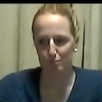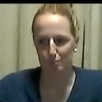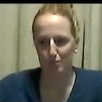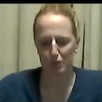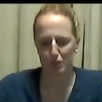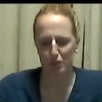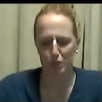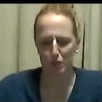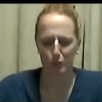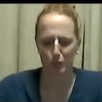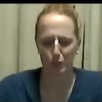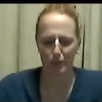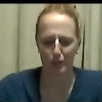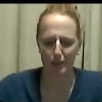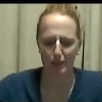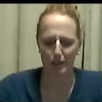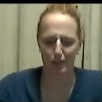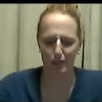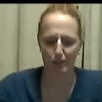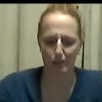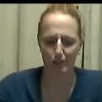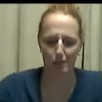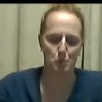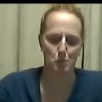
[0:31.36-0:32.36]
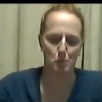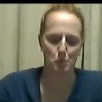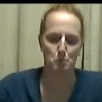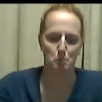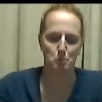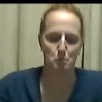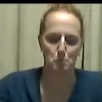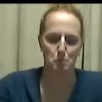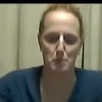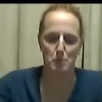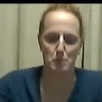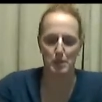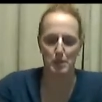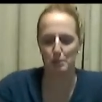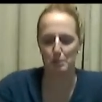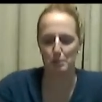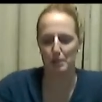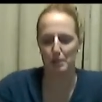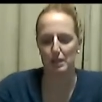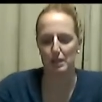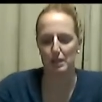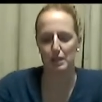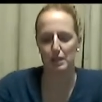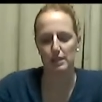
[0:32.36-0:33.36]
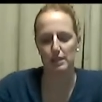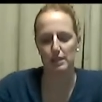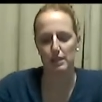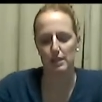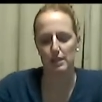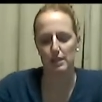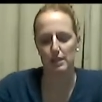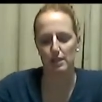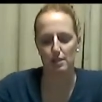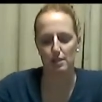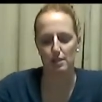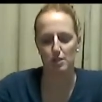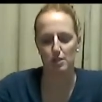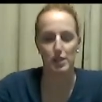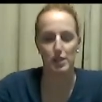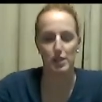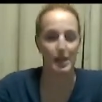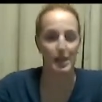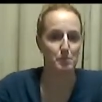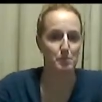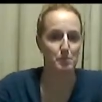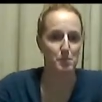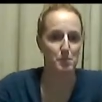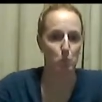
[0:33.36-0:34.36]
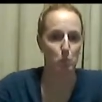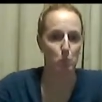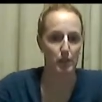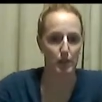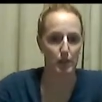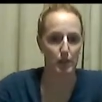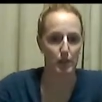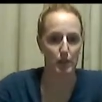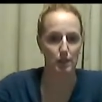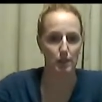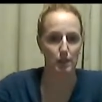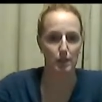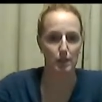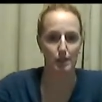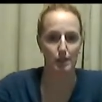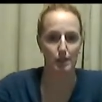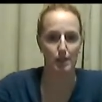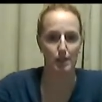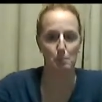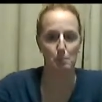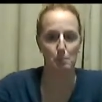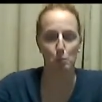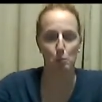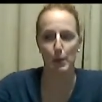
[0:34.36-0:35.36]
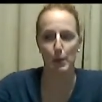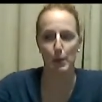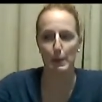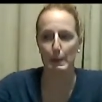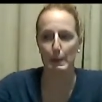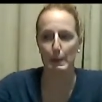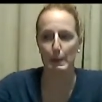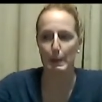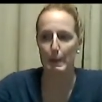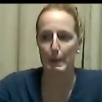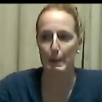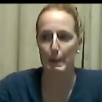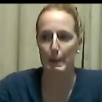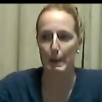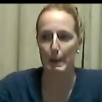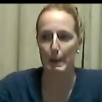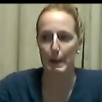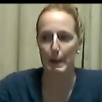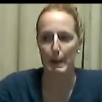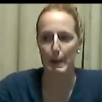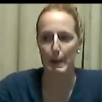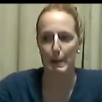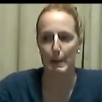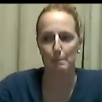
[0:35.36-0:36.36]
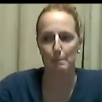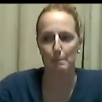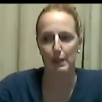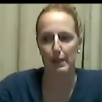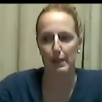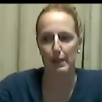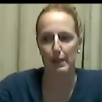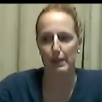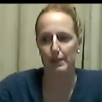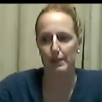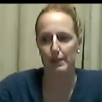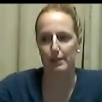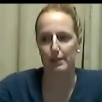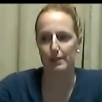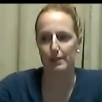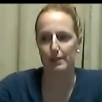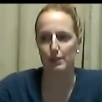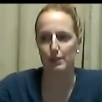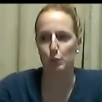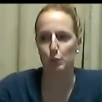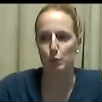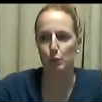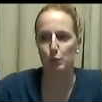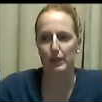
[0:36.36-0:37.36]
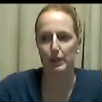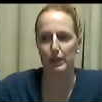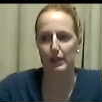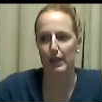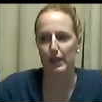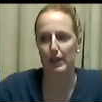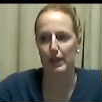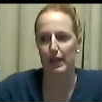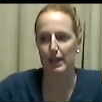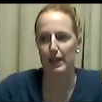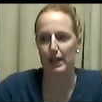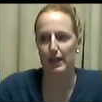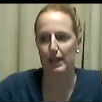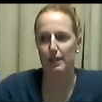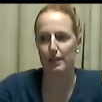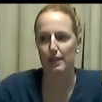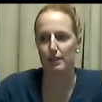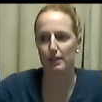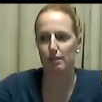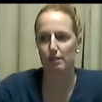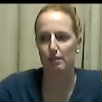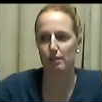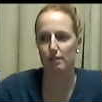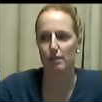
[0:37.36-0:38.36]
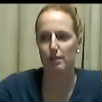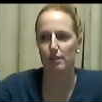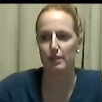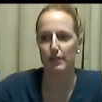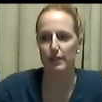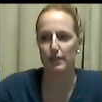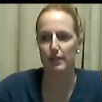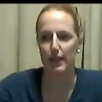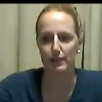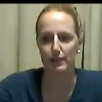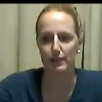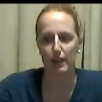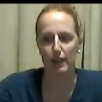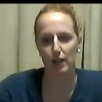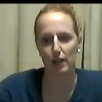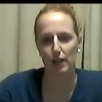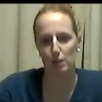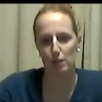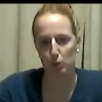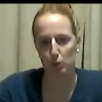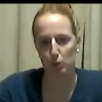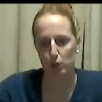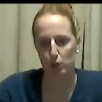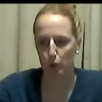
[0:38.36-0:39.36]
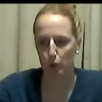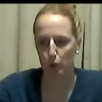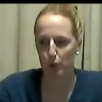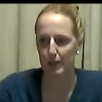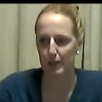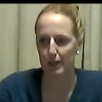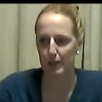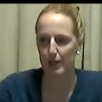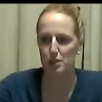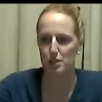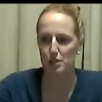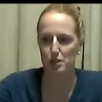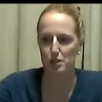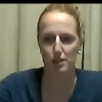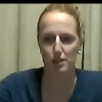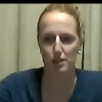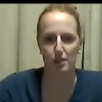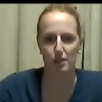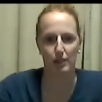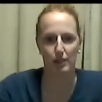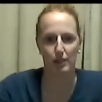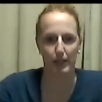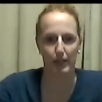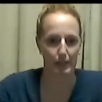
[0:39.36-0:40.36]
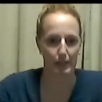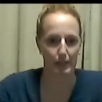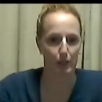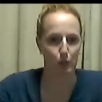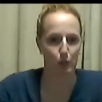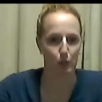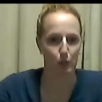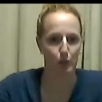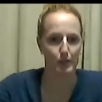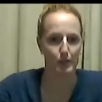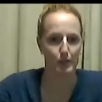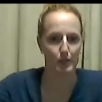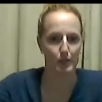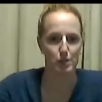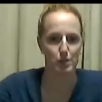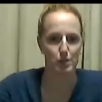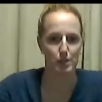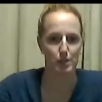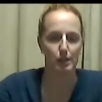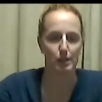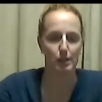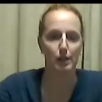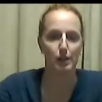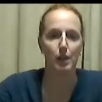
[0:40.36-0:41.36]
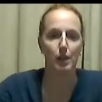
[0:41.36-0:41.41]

they're really manipulating the shapes more than anything at that point, and working on tactile and motor coordination and hand-eye coordination.